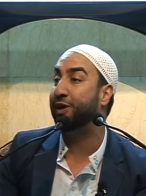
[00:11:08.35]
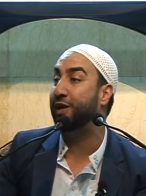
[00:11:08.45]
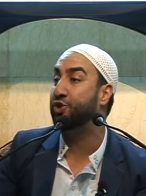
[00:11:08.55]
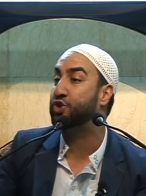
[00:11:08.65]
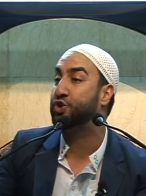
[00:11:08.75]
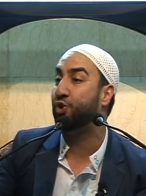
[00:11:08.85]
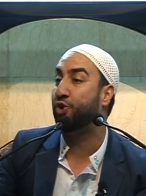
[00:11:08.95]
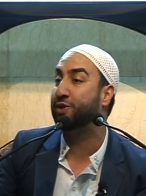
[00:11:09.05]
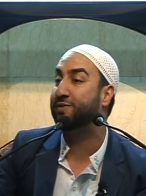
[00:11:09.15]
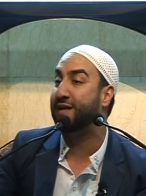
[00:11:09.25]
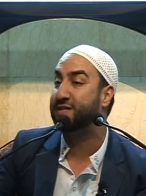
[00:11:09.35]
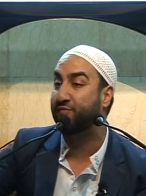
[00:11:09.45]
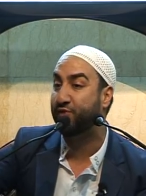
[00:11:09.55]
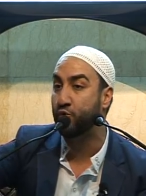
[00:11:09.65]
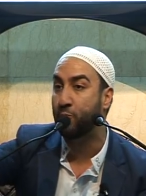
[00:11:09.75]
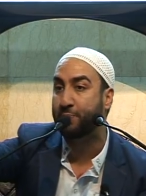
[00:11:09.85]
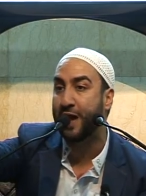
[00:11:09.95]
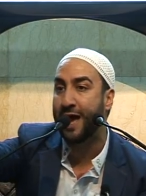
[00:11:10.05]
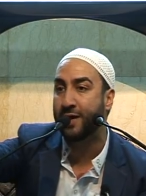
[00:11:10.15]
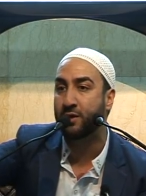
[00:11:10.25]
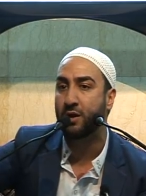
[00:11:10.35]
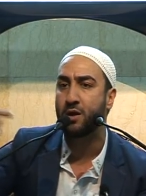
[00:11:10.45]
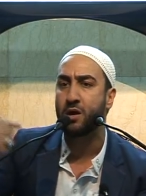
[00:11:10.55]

He ensured that if you plan